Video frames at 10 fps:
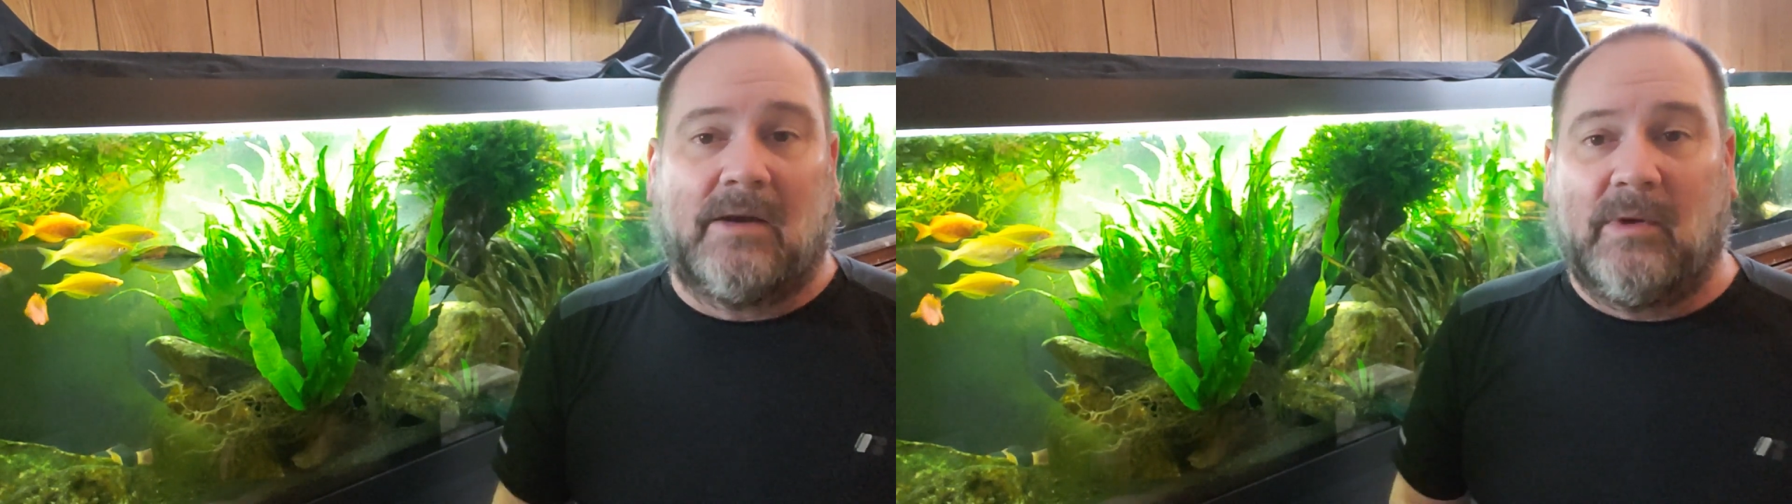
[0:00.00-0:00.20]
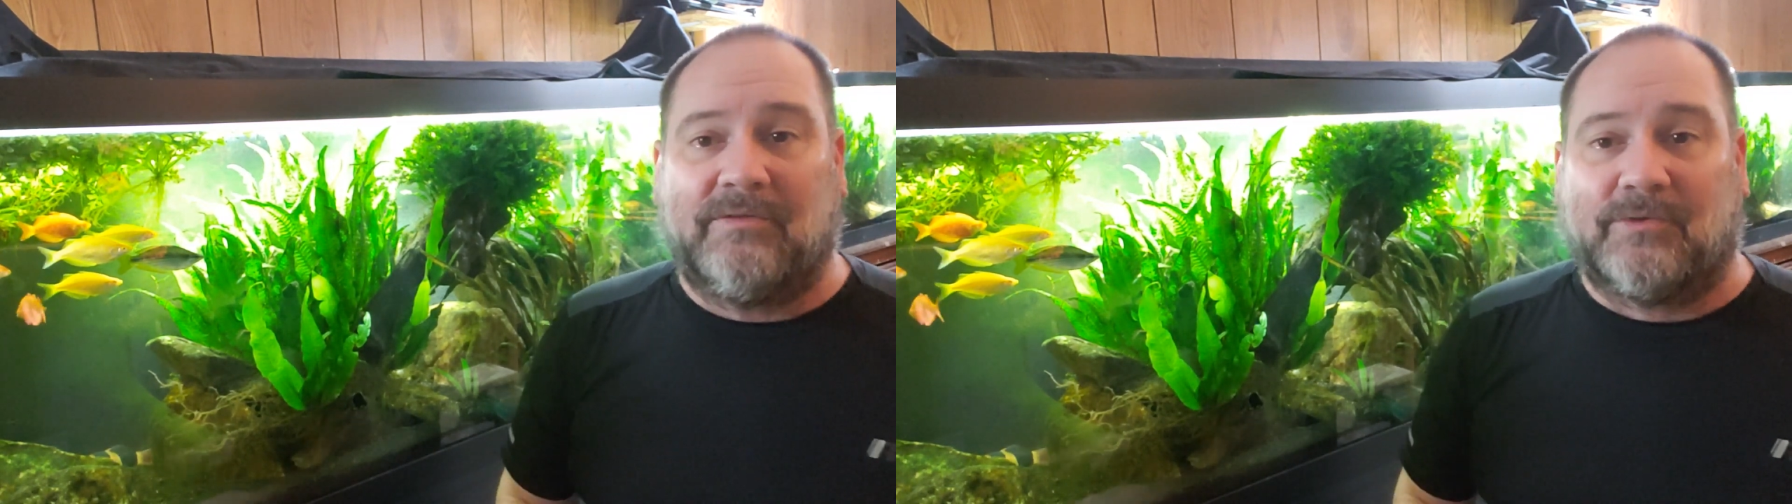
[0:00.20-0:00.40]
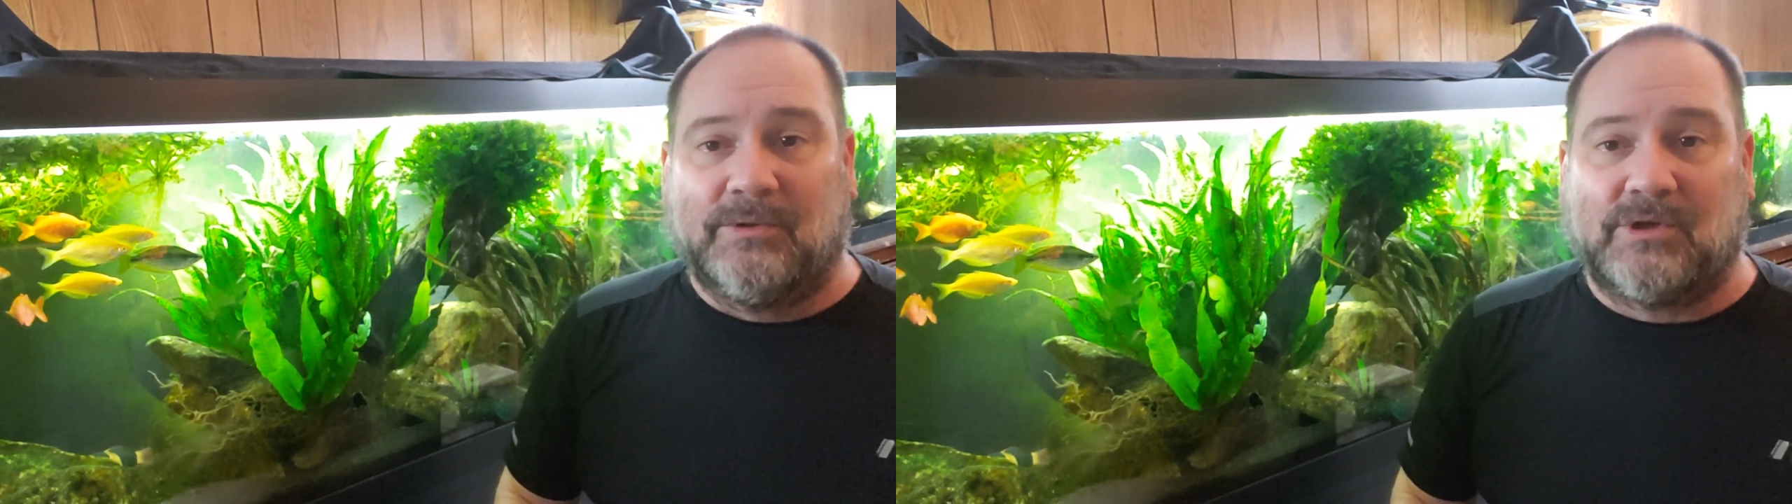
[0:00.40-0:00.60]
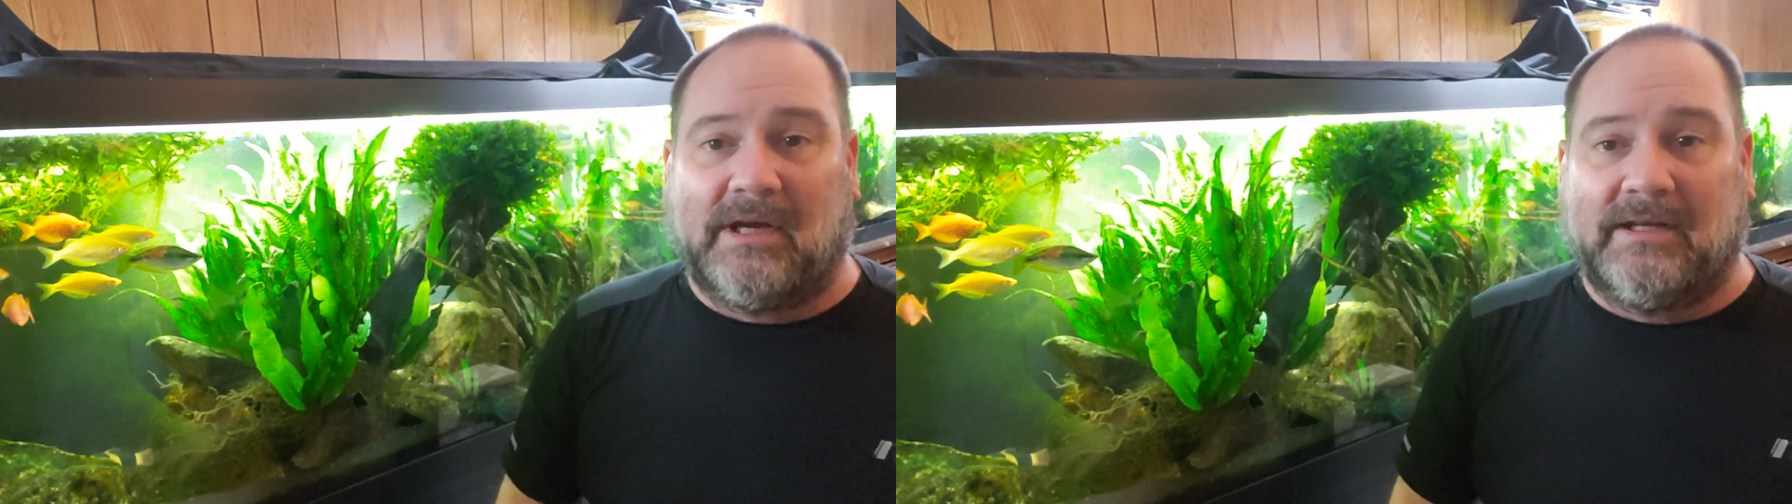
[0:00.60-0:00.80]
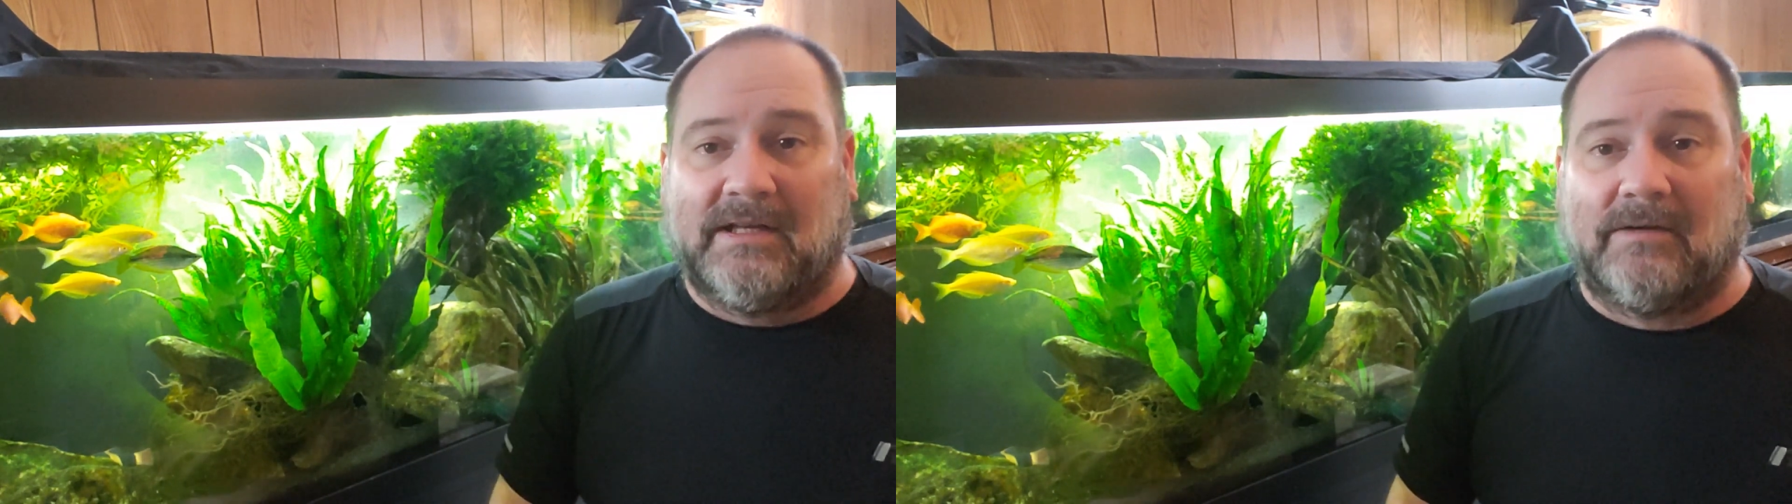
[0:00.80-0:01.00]
I went through
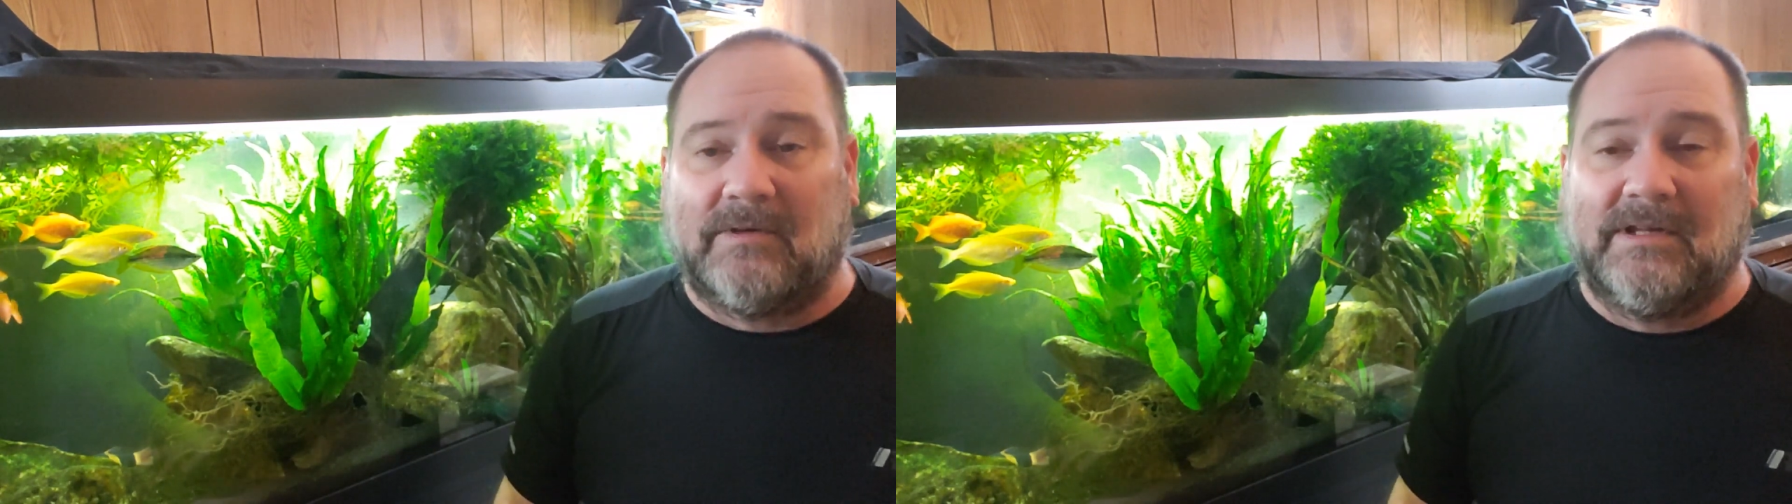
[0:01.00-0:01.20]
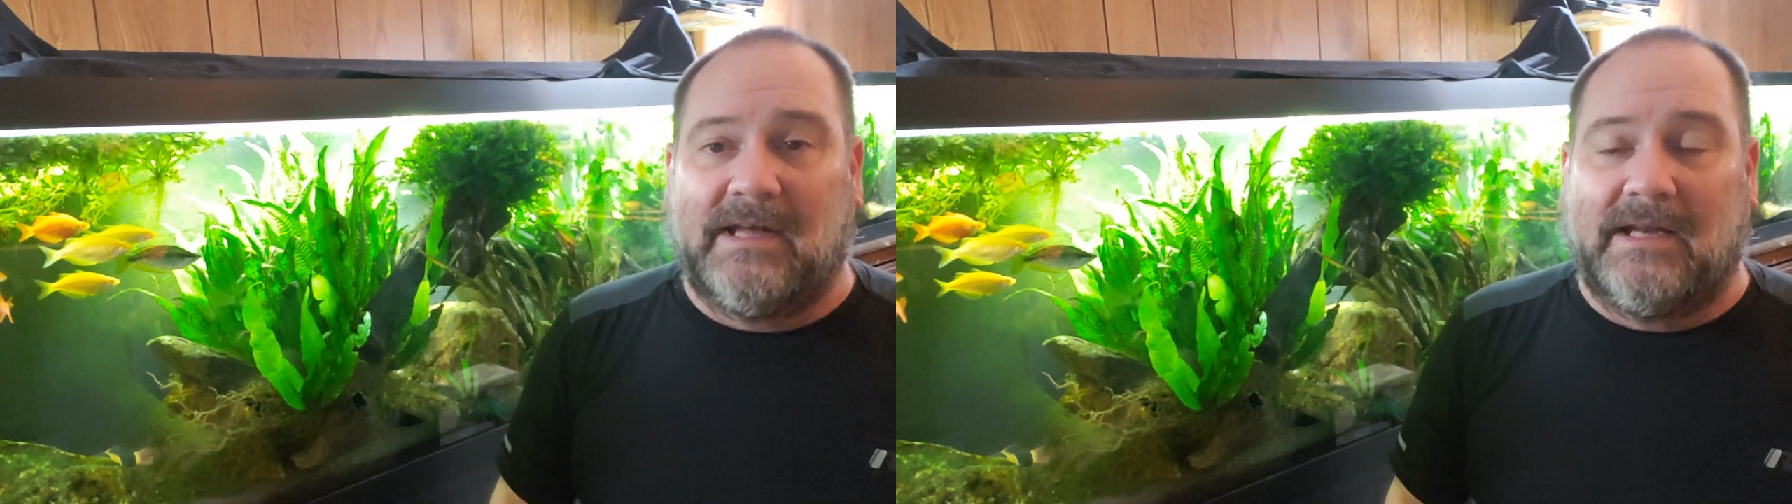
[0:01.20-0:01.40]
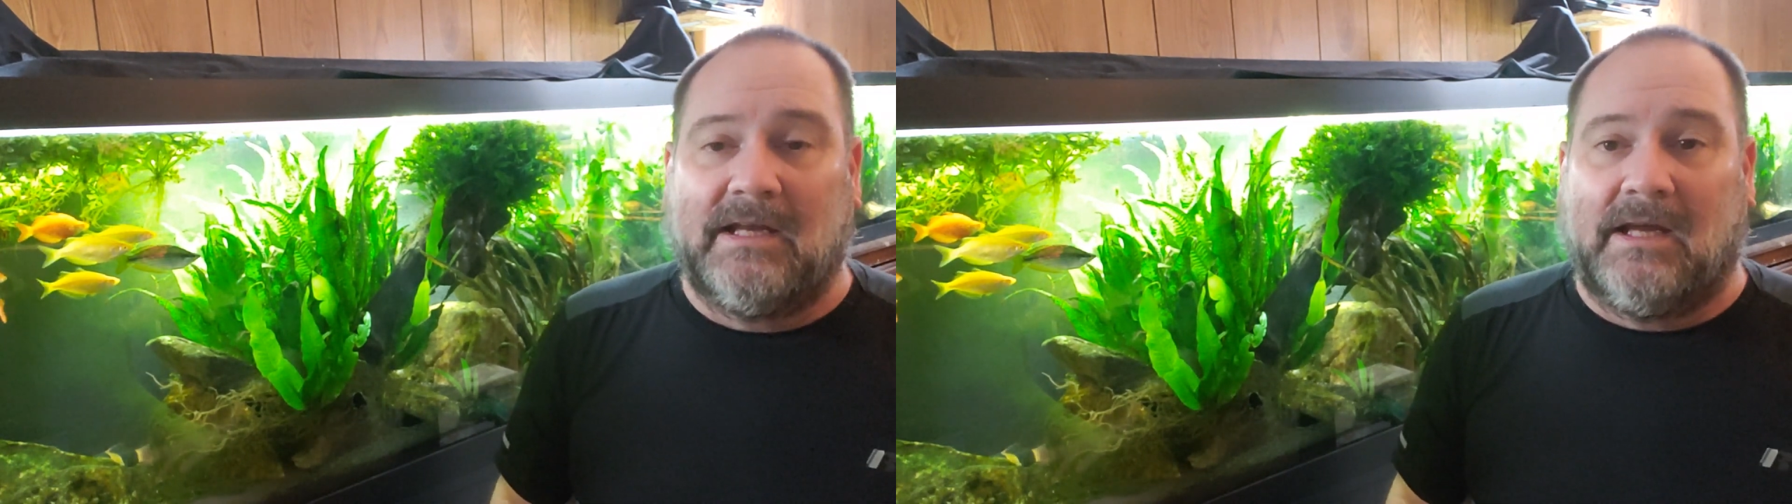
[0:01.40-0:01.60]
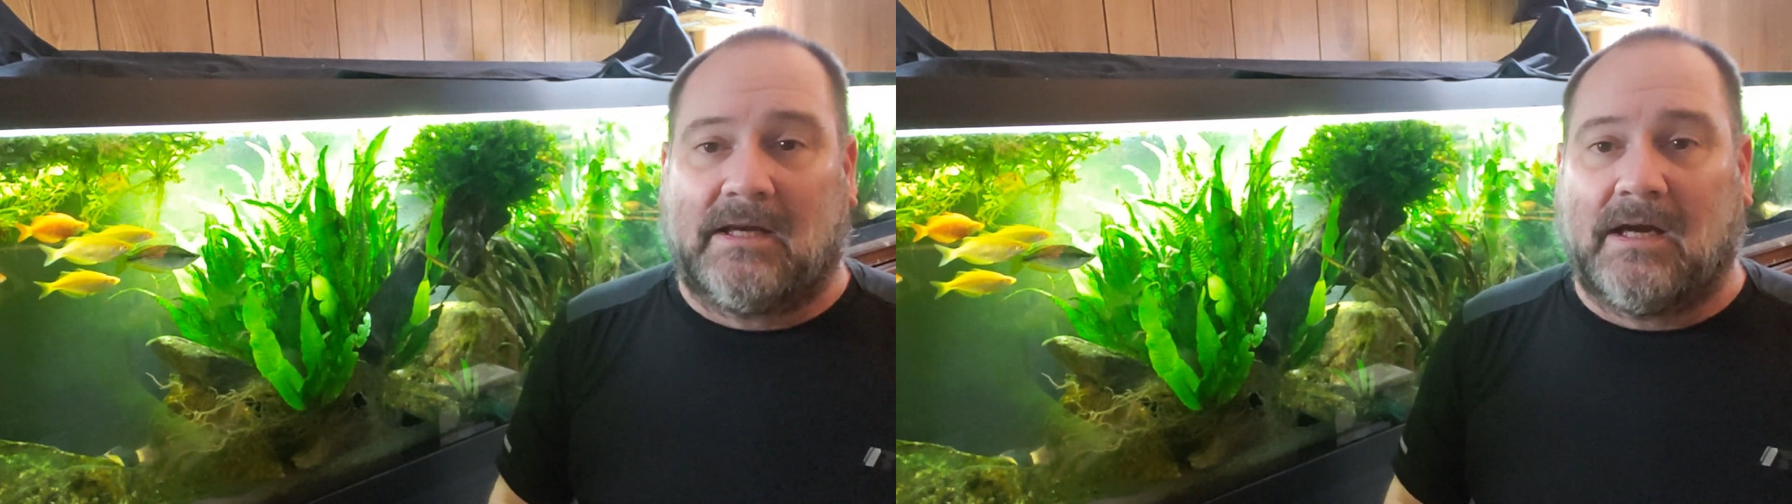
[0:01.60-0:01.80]
trying to get rid of that ick,